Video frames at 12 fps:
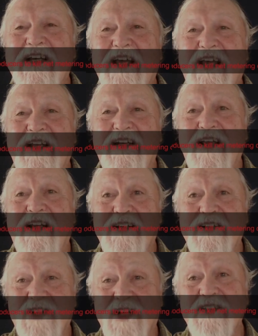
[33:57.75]
and
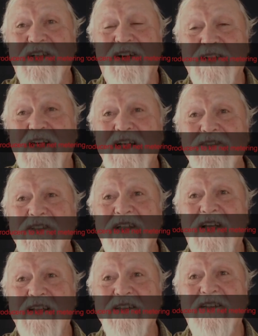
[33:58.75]
adjust our
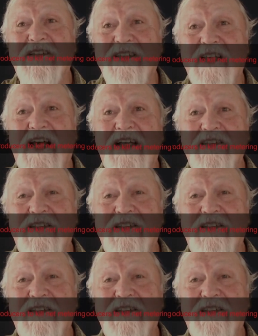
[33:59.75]
lifestyles to that,